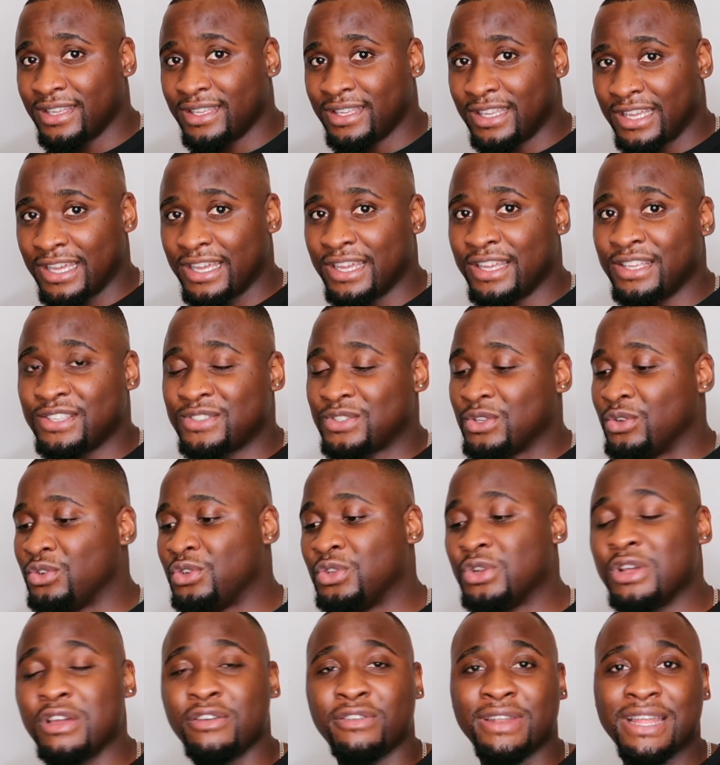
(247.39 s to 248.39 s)
Yeah, so
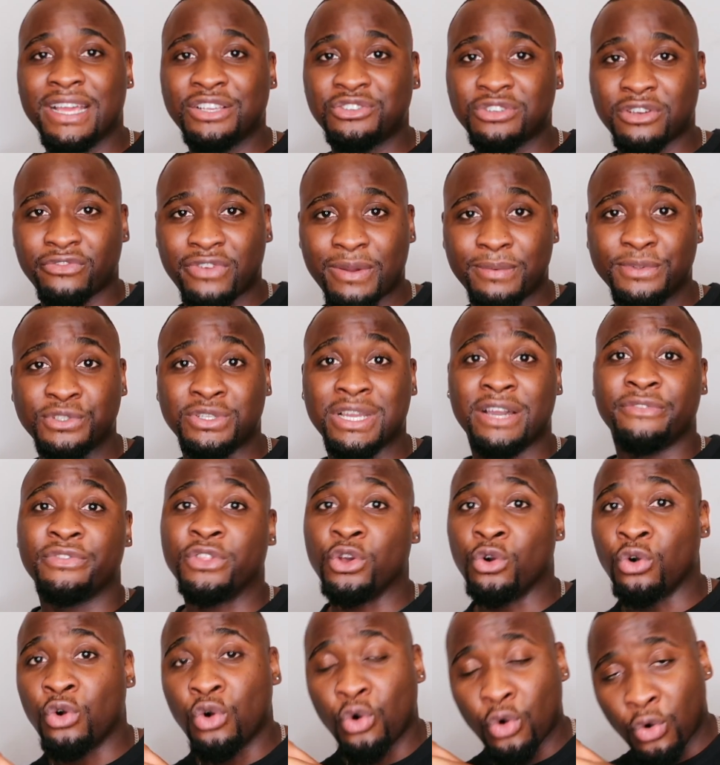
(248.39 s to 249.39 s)
you know in Nigerian family, you have
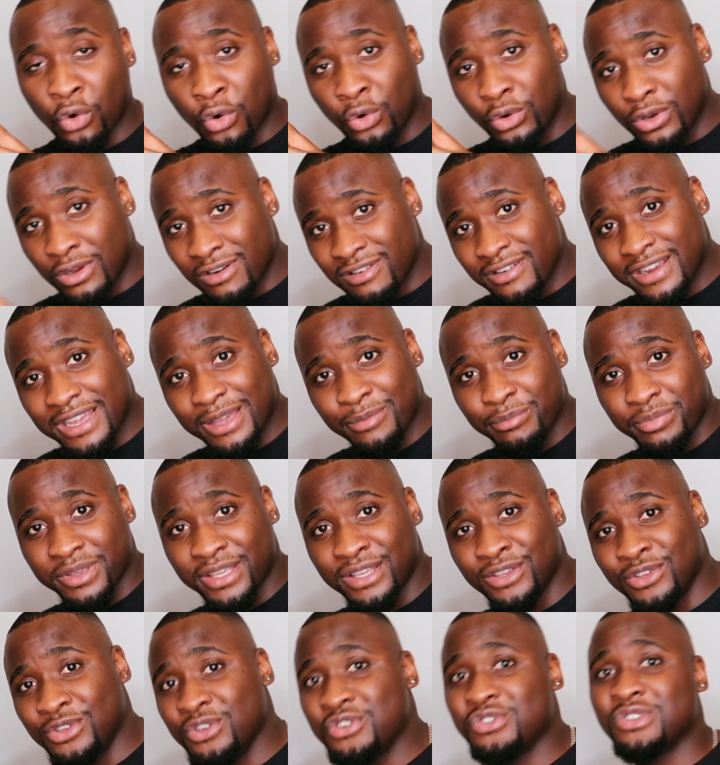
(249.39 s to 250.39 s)
the Olori
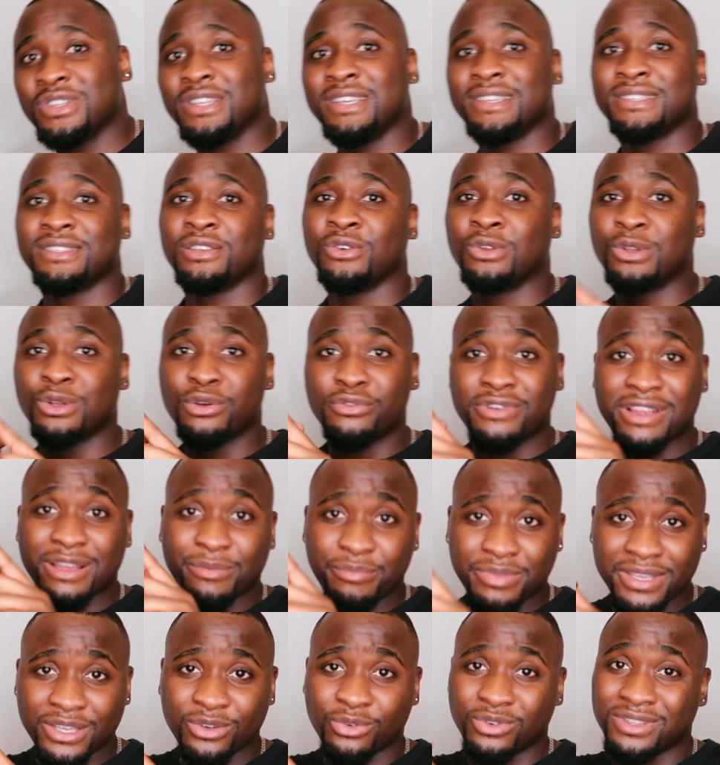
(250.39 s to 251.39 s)
Ebi, usually it's the
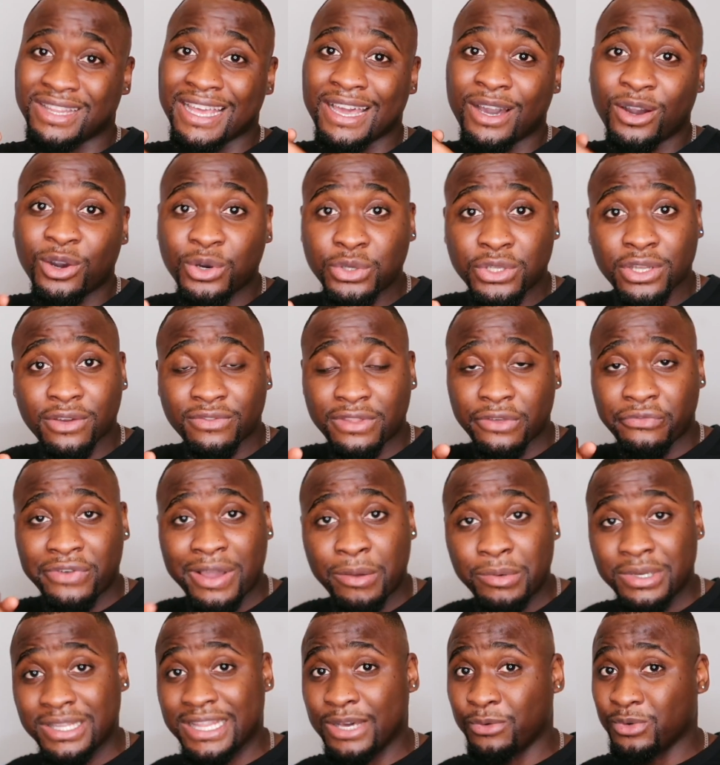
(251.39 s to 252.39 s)
Olori Ebi or the elder of the
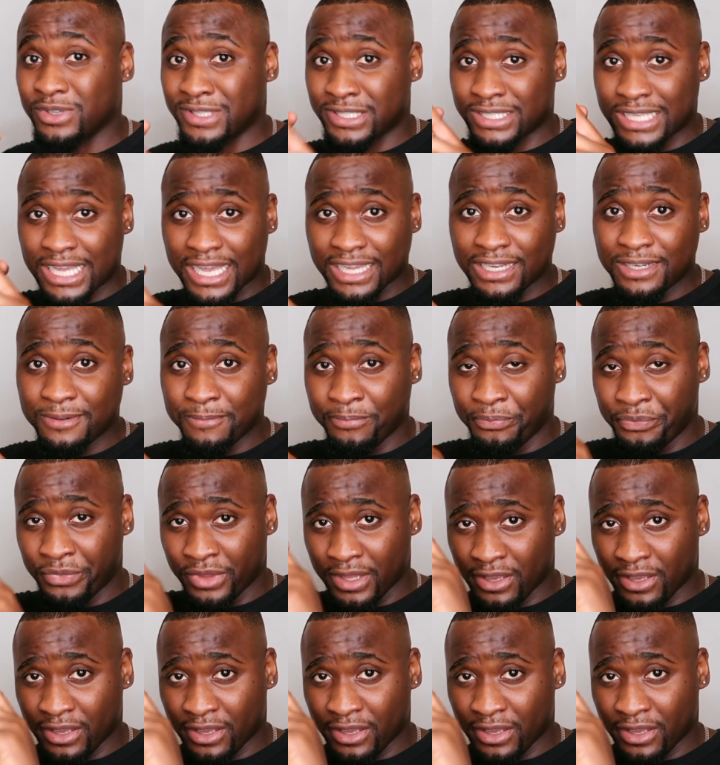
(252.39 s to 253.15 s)
family that will sign.